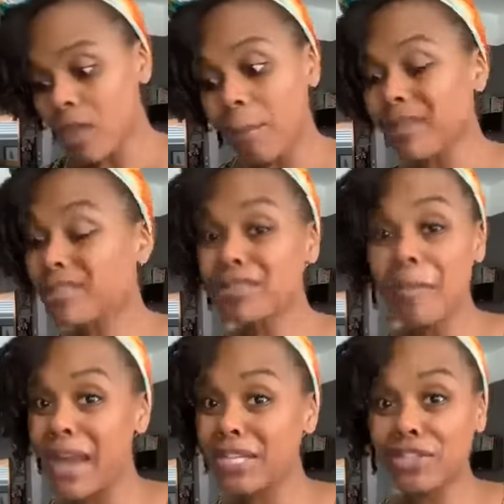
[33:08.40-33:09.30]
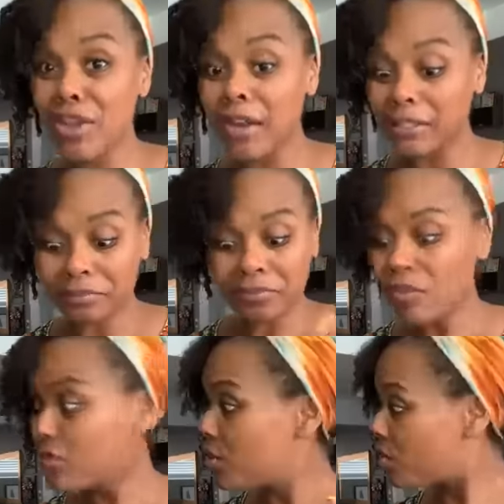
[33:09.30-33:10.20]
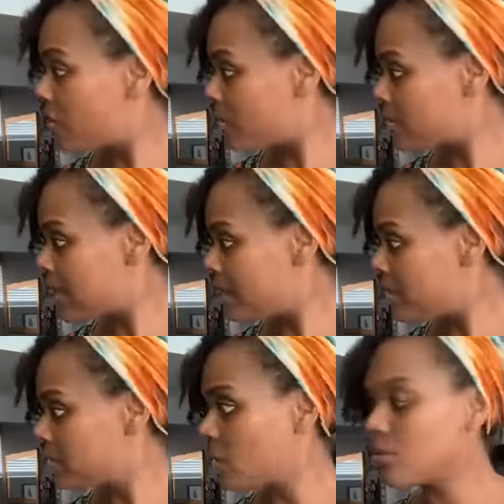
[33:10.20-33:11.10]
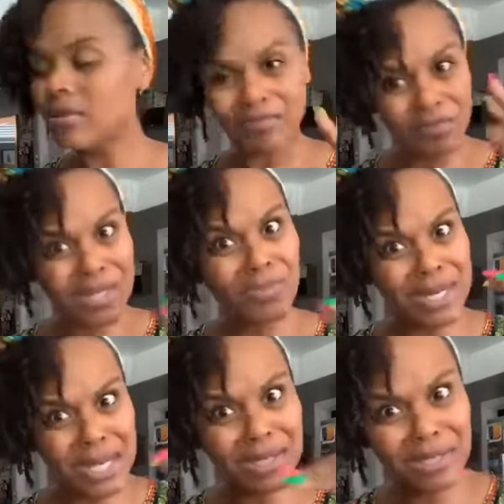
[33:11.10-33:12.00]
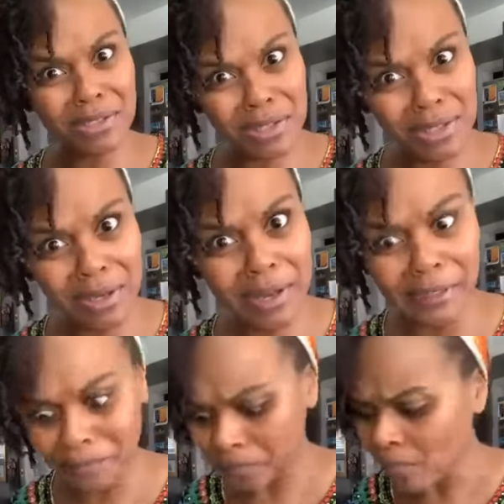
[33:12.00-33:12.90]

But this is amazing, y'all. Real quick, what time is it? Oh, we did this good.